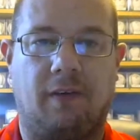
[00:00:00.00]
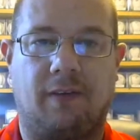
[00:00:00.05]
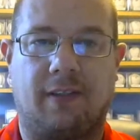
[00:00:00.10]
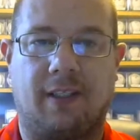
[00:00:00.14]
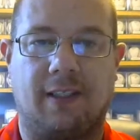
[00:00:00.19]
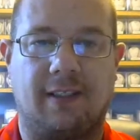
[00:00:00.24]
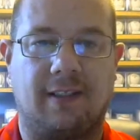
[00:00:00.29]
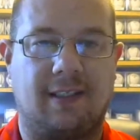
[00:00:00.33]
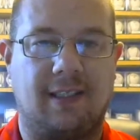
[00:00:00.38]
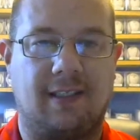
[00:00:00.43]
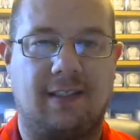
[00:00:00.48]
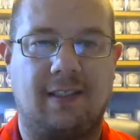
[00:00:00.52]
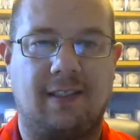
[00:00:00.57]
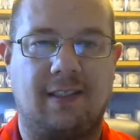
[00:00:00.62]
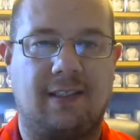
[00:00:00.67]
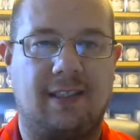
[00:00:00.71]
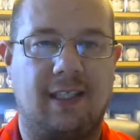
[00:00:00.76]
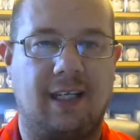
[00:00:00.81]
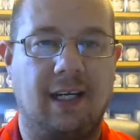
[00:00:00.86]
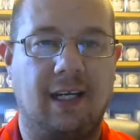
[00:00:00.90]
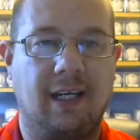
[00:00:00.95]
of
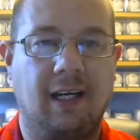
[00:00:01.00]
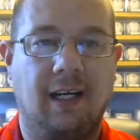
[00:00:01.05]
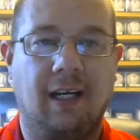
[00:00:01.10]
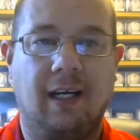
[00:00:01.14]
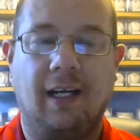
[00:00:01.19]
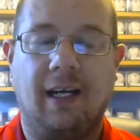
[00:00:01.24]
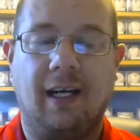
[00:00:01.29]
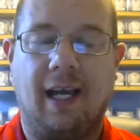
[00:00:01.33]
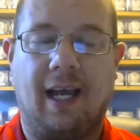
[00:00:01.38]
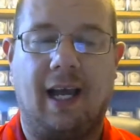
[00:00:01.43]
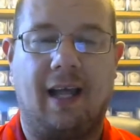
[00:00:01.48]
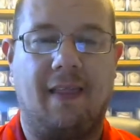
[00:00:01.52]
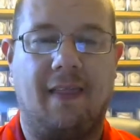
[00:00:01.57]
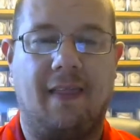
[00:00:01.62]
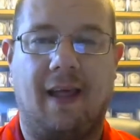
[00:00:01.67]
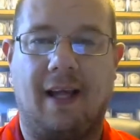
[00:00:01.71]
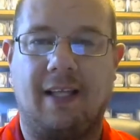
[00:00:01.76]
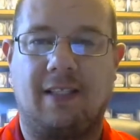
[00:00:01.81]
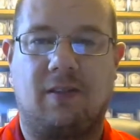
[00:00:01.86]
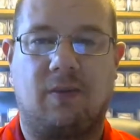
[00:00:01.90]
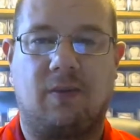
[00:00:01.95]
consistency, and
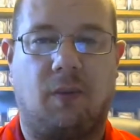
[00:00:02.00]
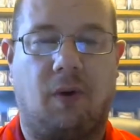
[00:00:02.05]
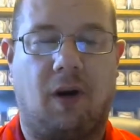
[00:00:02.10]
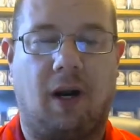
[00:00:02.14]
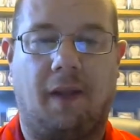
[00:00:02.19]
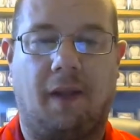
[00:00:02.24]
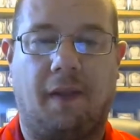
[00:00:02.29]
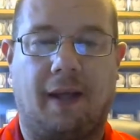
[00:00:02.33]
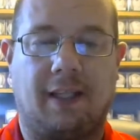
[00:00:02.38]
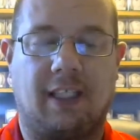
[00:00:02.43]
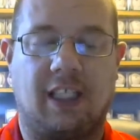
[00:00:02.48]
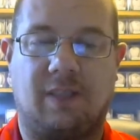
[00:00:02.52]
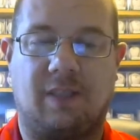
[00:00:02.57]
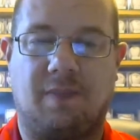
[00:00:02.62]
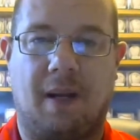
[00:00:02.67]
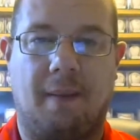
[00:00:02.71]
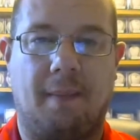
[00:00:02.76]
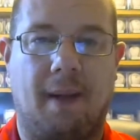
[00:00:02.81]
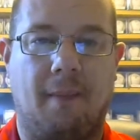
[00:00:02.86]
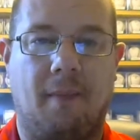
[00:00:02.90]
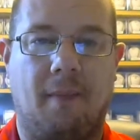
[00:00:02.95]
that's where I like to
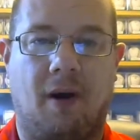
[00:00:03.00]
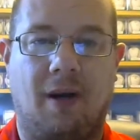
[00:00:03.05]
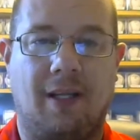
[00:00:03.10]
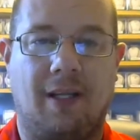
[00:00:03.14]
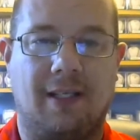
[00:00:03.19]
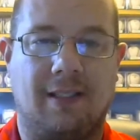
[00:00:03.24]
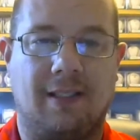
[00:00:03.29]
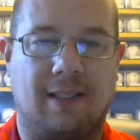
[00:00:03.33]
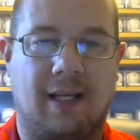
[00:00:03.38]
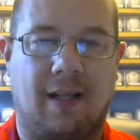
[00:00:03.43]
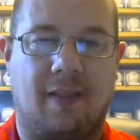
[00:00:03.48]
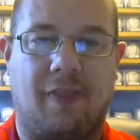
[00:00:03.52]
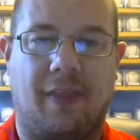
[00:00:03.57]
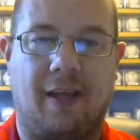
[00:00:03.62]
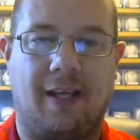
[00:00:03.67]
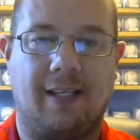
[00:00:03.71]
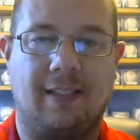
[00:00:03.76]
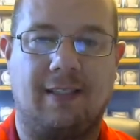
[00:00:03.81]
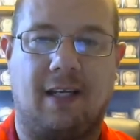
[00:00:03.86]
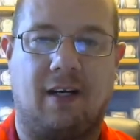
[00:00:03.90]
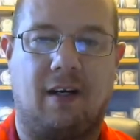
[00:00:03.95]
spend my money is on
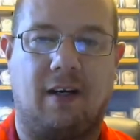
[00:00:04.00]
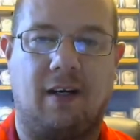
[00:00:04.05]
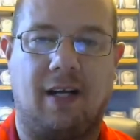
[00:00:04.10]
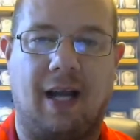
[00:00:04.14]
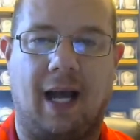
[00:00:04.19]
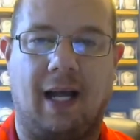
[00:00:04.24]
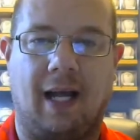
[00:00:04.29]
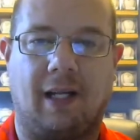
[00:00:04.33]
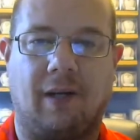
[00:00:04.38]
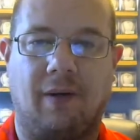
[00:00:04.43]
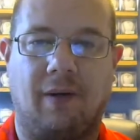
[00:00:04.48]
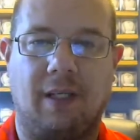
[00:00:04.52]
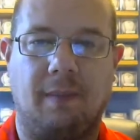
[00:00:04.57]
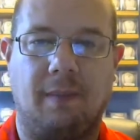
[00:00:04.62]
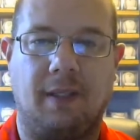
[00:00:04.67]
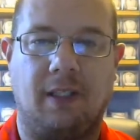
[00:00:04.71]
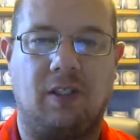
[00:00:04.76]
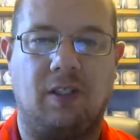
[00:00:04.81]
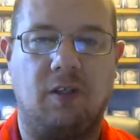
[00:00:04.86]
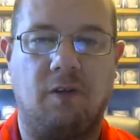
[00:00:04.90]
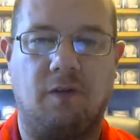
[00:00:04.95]
things that are not going to
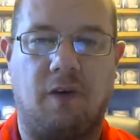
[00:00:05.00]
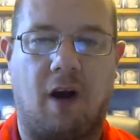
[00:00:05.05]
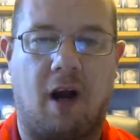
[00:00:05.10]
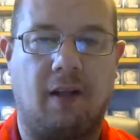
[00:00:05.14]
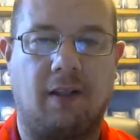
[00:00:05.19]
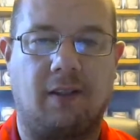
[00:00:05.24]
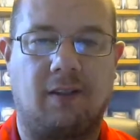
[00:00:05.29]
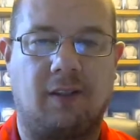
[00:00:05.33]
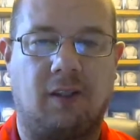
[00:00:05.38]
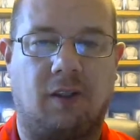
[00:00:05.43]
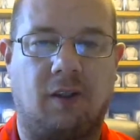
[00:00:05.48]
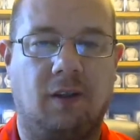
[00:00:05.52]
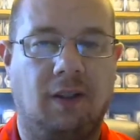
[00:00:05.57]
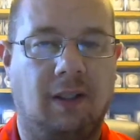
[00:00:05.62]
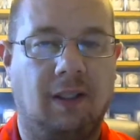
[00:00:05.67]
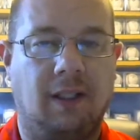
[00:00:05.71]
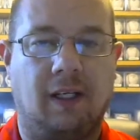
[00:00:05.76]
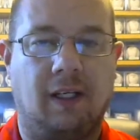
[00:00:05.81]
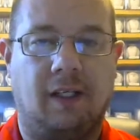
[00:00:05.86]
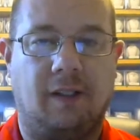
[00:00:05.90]
be too volatile.